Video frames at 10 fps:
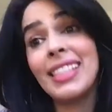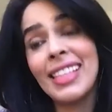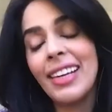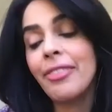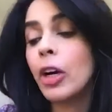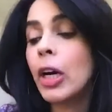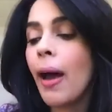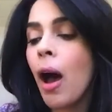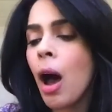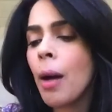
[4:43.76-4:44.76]
delivered.
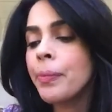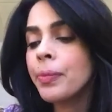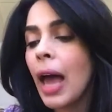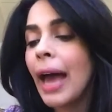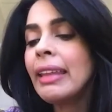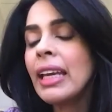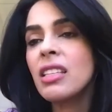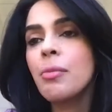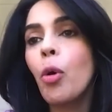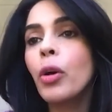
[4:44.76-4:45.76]
I think it's
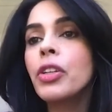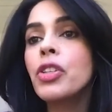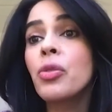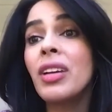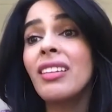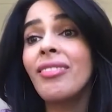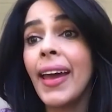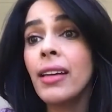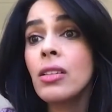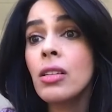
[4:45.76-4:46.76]
important to
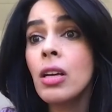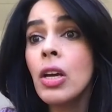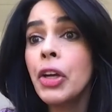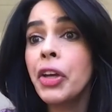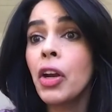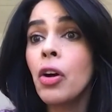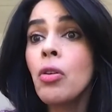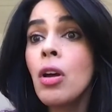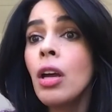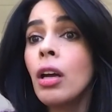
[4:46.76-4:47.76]
reinvent. You know,
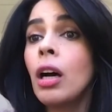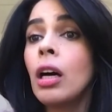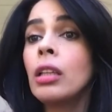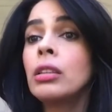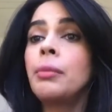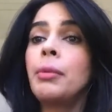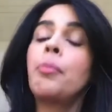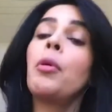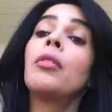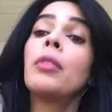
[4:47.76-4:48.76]
the
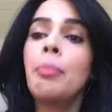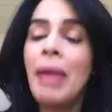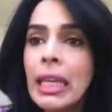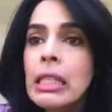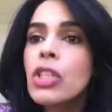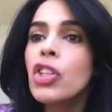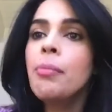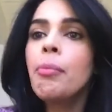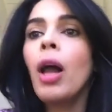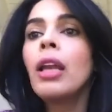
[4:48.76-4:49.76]
mainstream
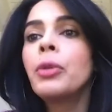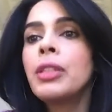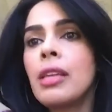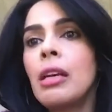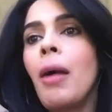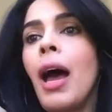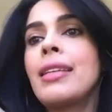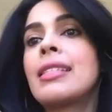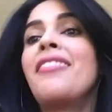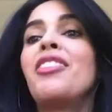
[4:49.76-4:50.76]
Bollywood cinema has
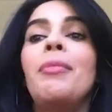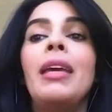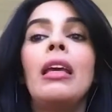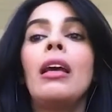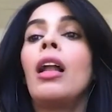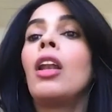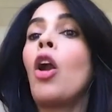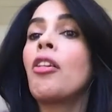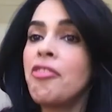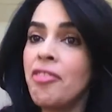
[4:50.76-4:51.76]
given me a lot
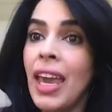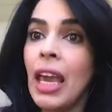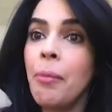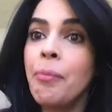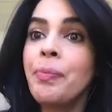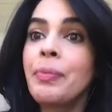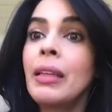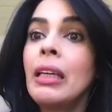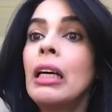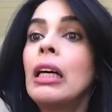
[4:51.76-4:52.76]
of fame,
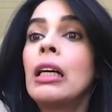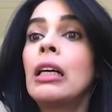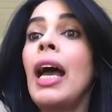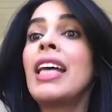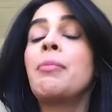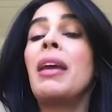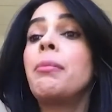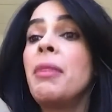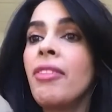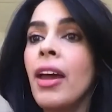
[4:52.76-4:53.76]
has made
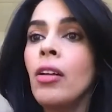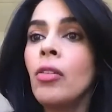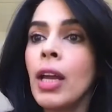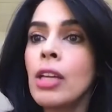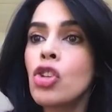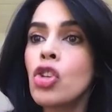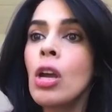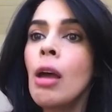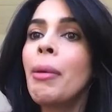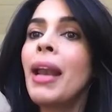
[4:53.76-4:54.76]
me very
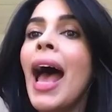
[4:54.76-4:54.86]
rich, but